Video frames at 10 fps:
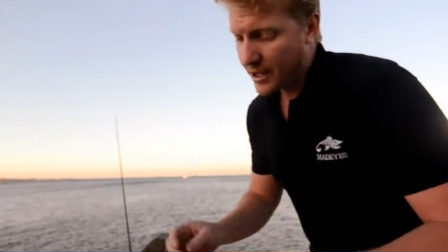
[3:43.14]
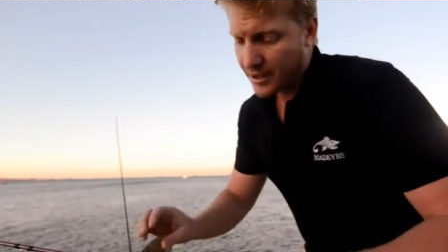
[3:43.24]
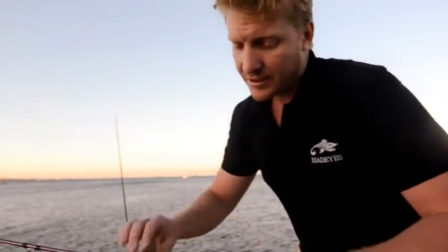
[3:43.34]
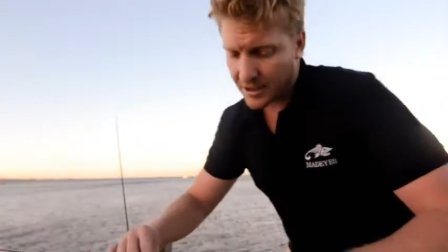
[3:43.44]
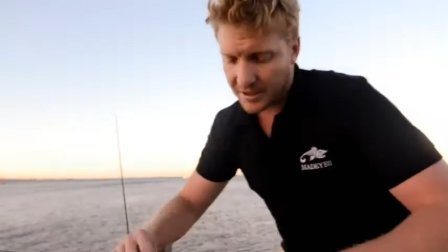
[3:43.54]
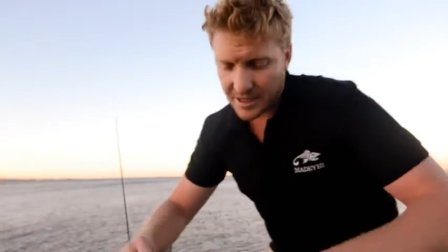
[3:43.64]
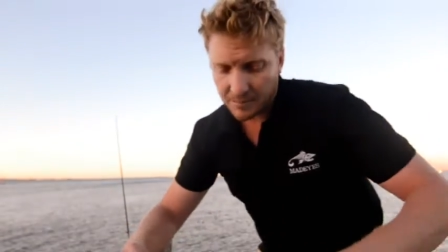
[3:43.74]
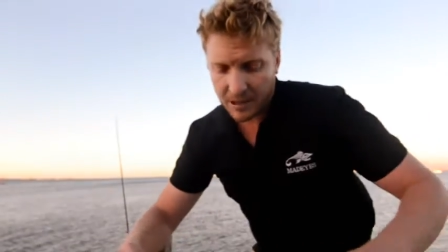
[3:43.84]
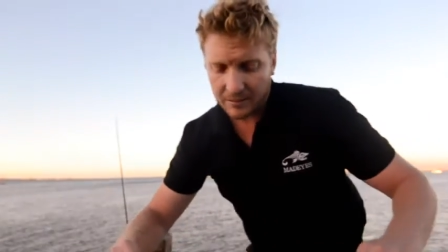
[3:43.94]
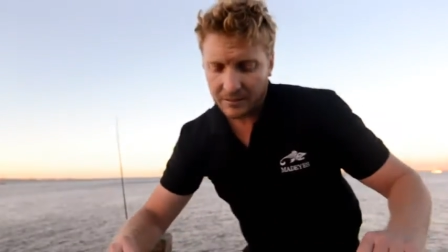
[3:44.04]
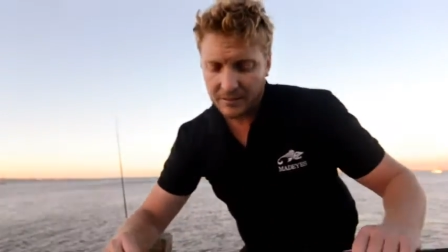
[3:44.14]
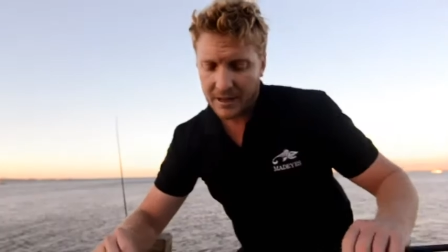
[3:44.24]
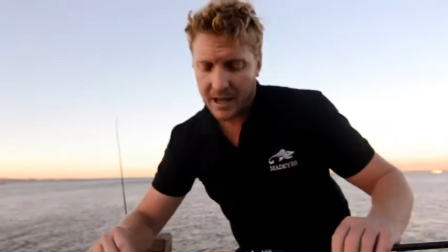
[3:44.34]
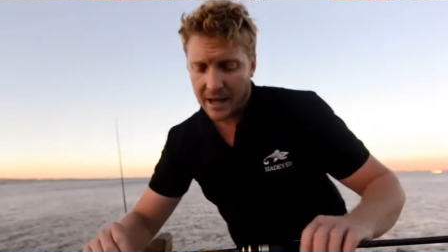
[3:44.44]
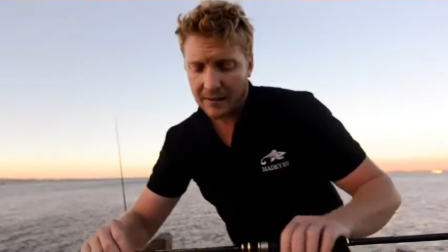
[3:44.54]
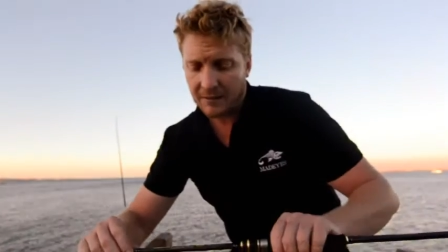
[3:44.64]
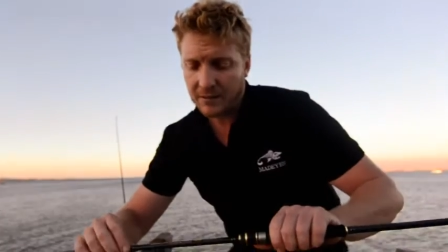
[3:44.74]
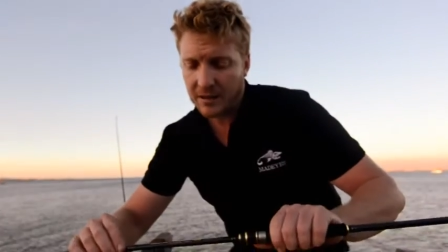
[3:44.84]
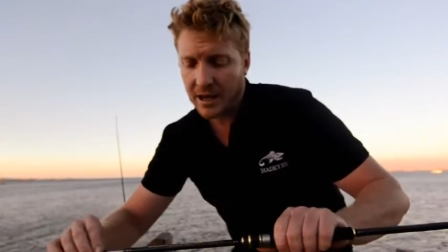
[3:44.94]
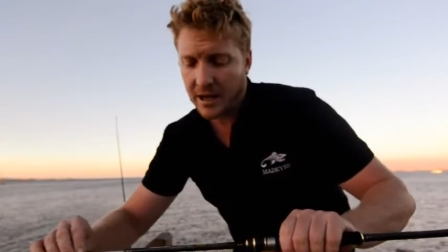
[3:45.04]
So your tip run
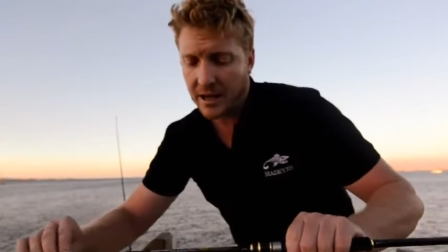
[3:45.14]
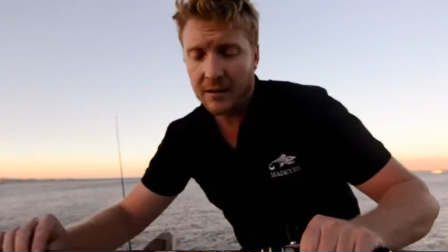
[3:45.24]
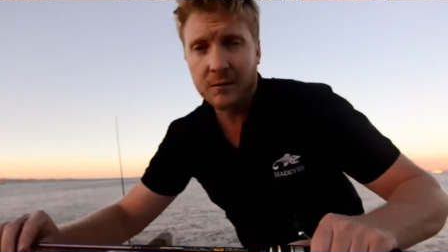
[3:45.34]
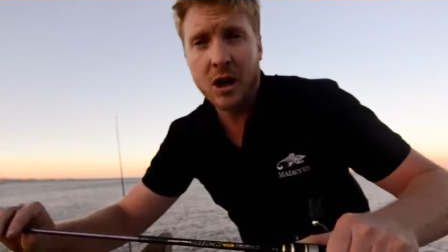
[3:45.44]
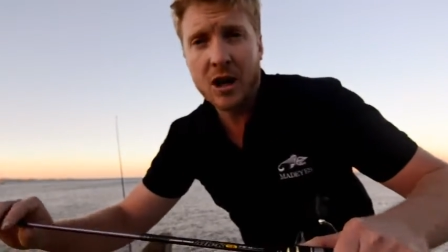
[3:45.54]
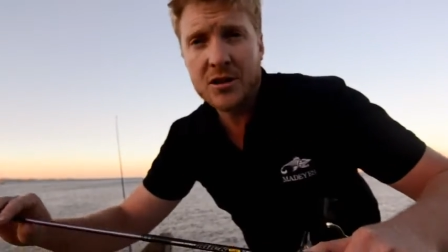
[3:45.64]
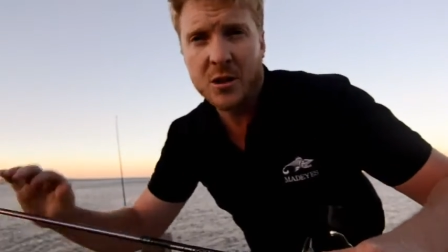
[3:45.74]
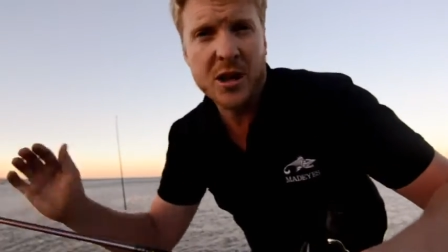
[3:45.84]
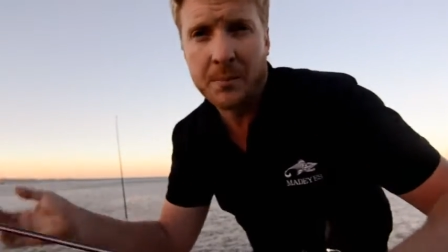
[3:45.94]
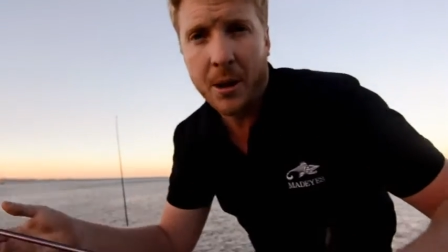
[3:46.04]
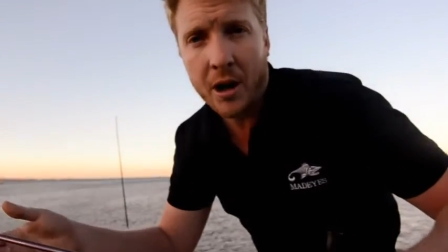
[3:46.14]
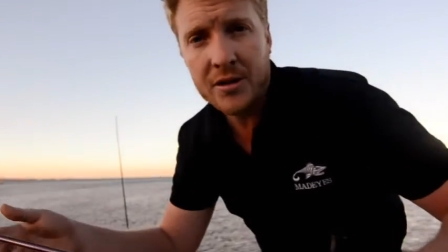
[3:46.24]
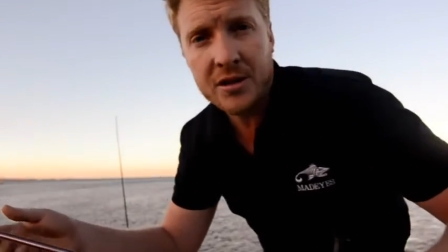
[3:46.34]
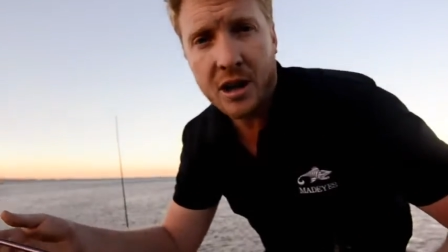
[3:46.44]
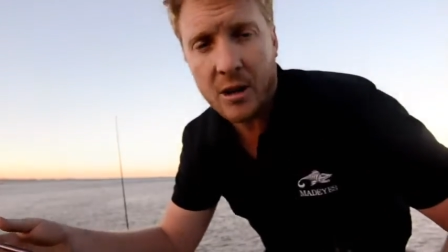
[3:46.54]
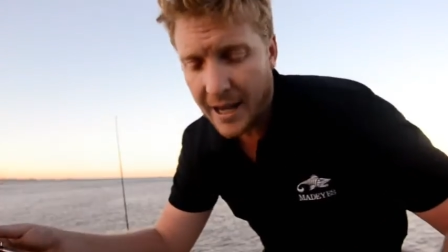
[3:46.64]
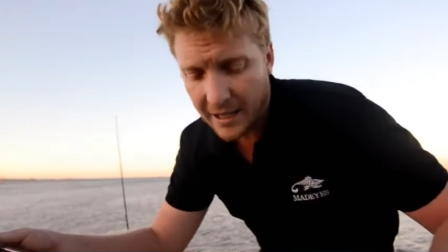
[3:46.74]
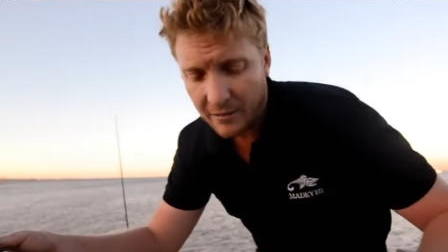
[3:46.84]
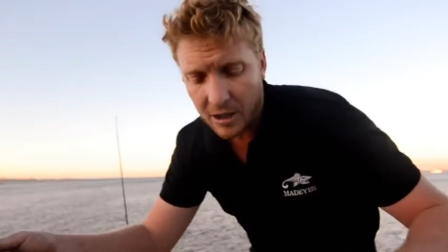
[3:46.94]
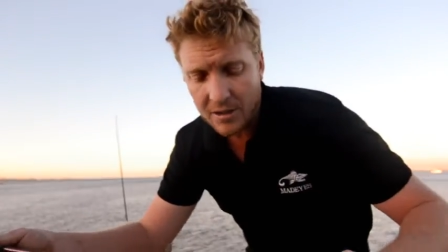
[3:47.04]
rods, or your boat style
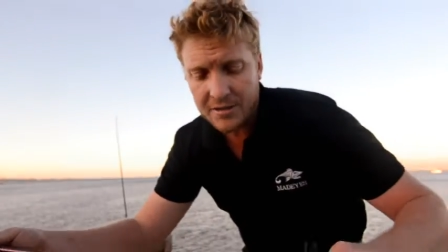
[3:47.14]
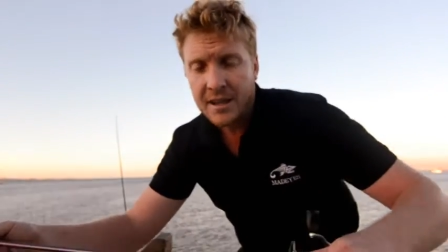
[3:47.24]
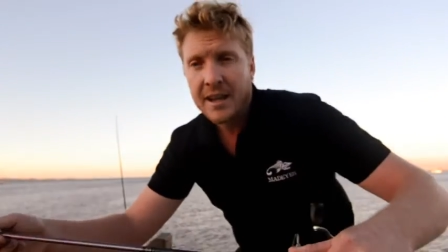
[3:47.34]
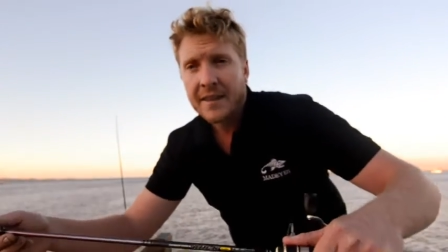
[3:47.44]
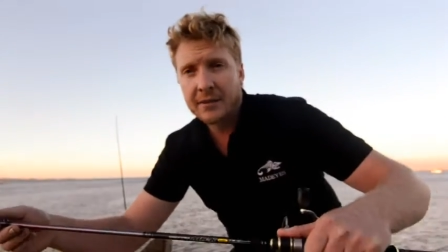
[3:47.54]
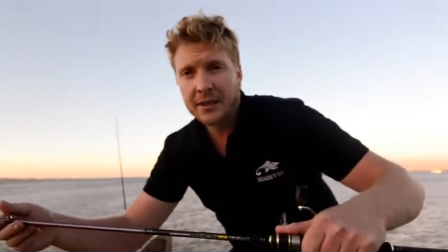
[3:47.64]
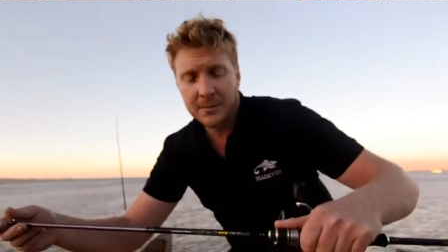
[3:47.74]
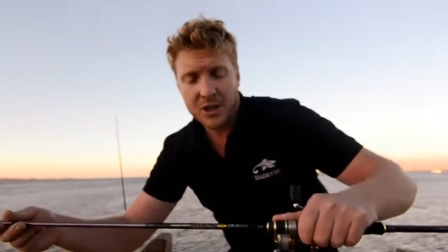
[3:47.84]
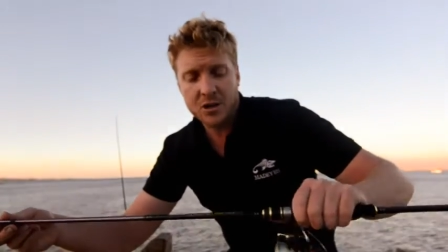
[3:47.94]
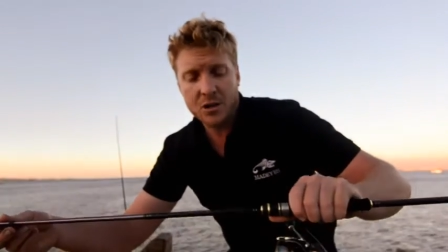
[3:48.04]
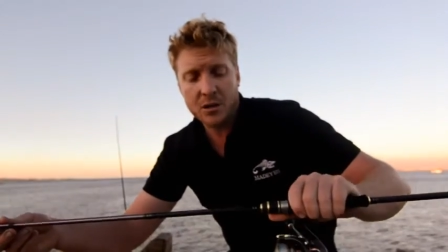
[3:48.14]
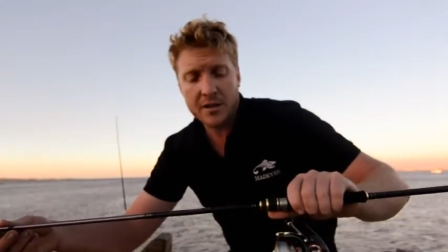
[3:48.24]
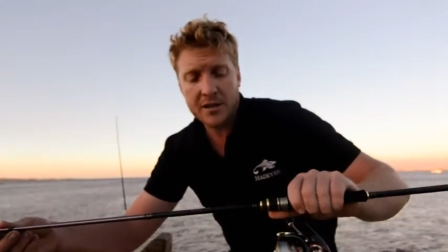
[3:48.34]
egging rods, they're a little bit shorter.